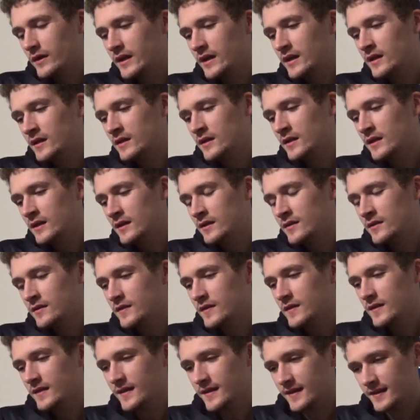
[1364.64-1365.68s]
getting
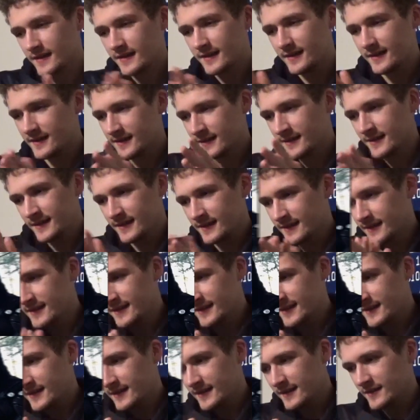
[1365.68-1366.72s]
into
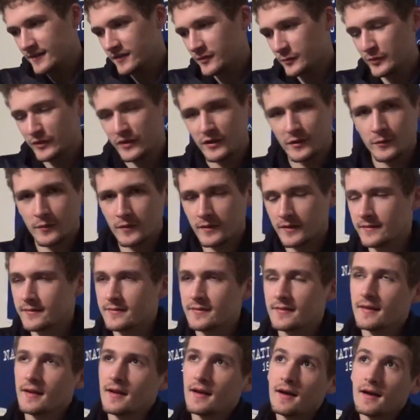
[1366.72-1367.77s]
some good
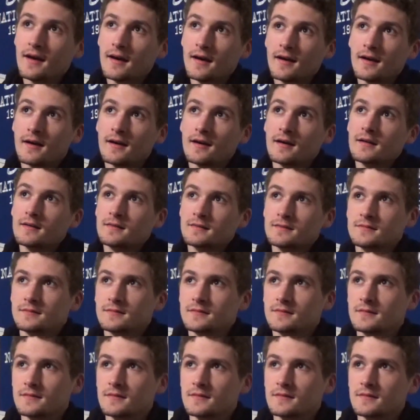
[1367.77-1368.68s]
ones. Nightwing.